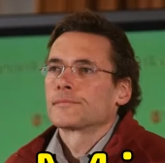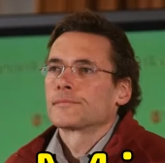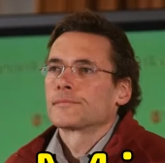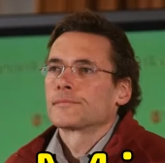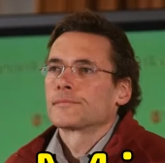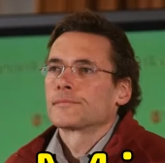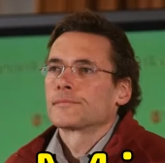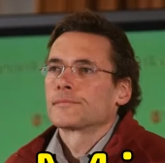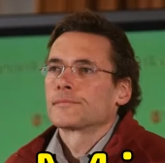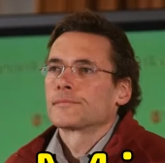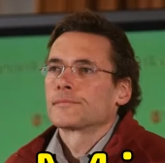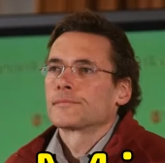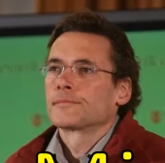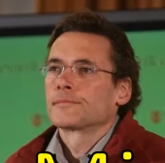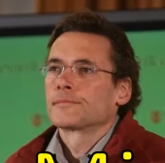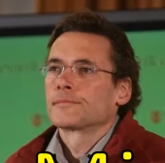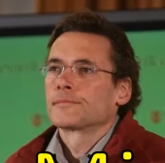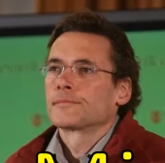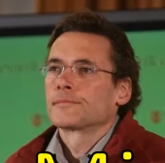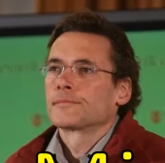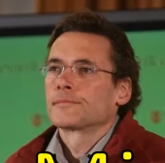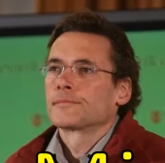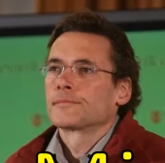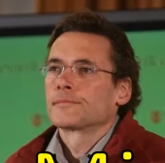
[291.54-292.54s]

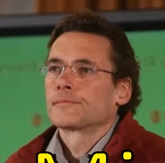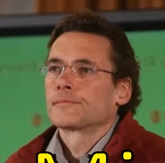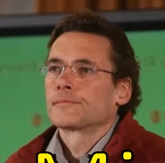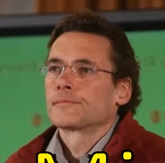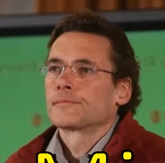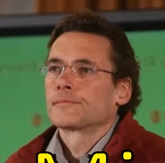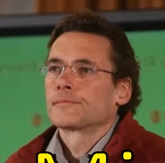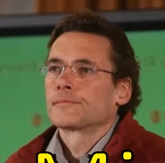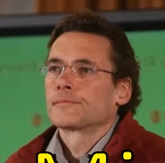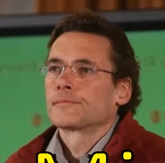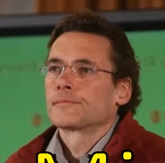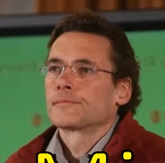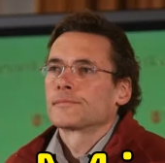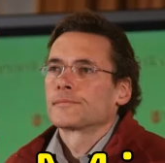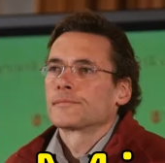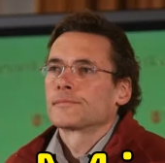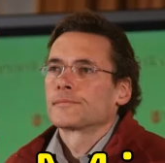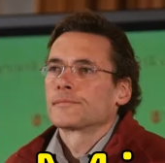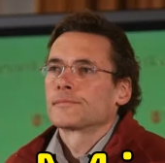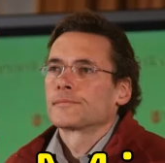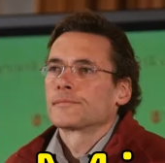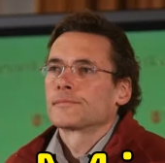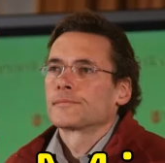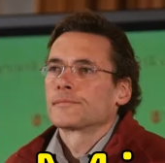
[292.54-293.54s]

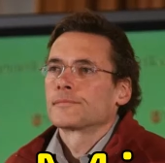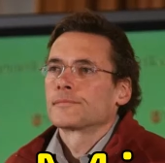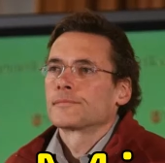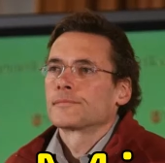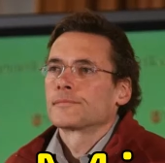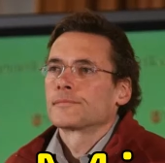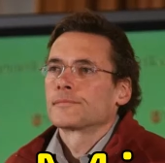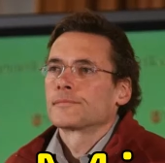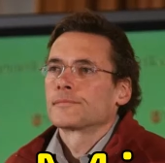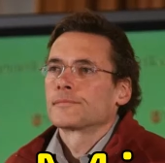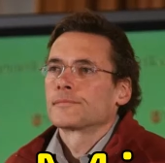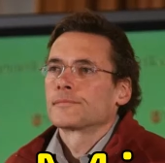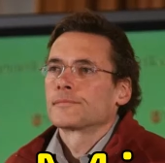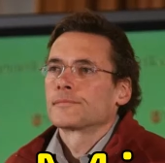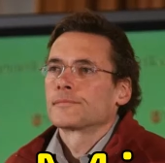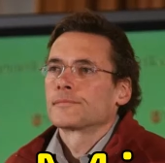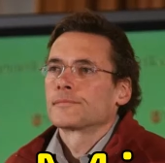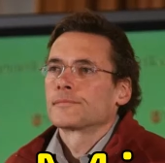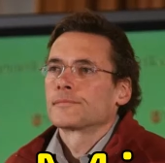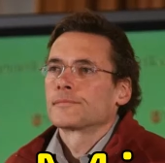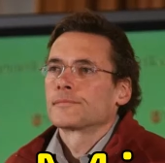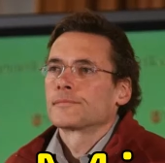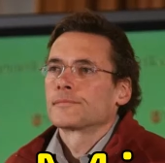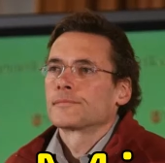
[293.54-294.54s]

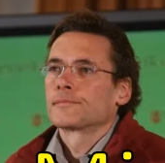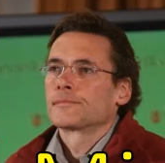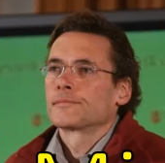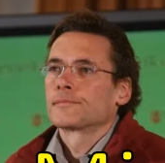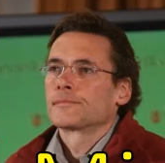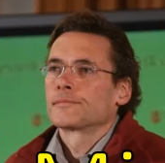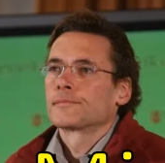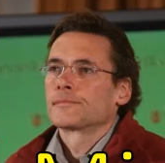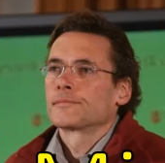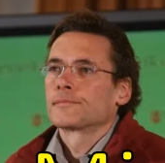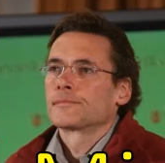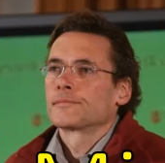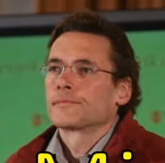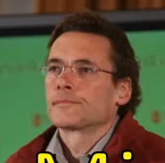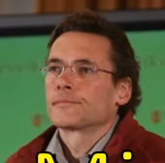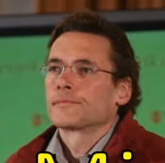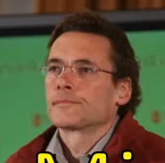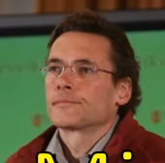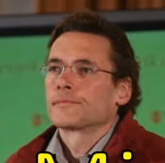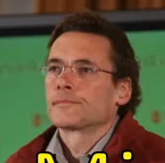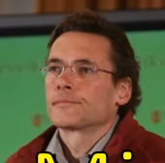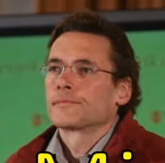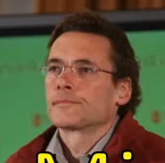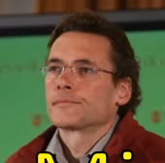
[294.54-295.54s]

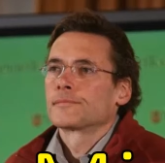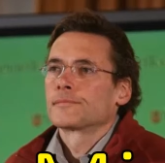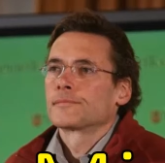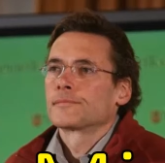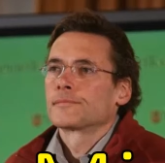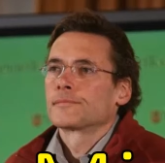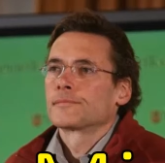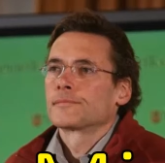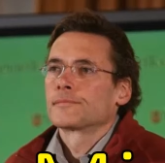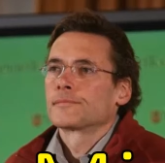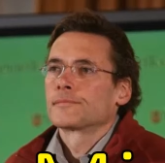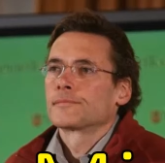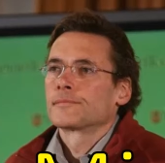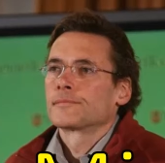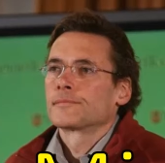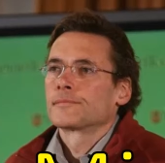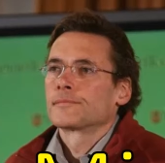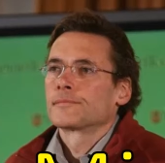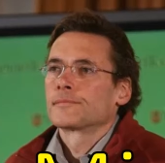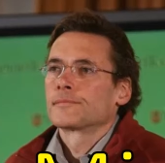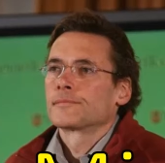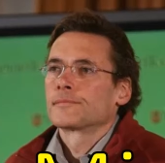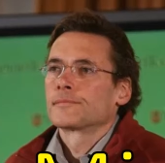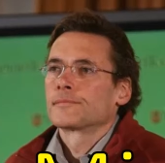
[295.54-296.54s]

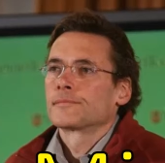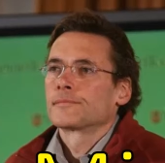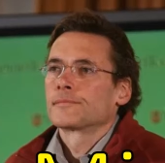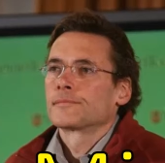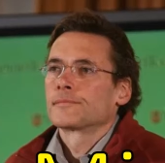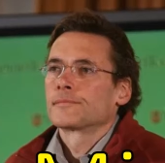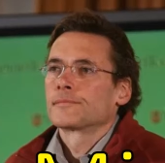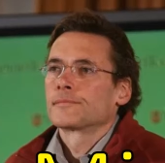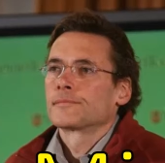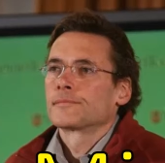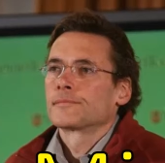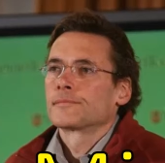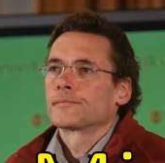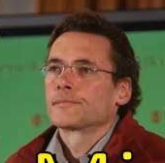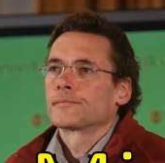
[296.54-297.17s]
This is a still picture; no speech is visible.